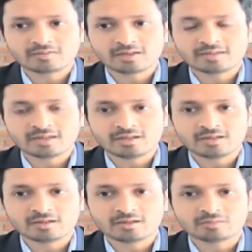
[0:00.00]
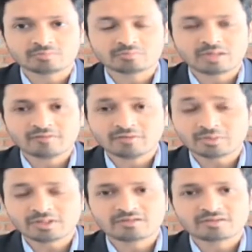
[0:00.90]
I think
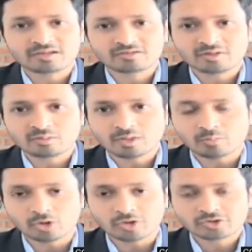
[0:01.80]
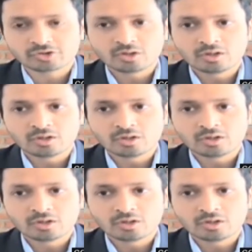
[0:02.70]
everybody is extremely bullish.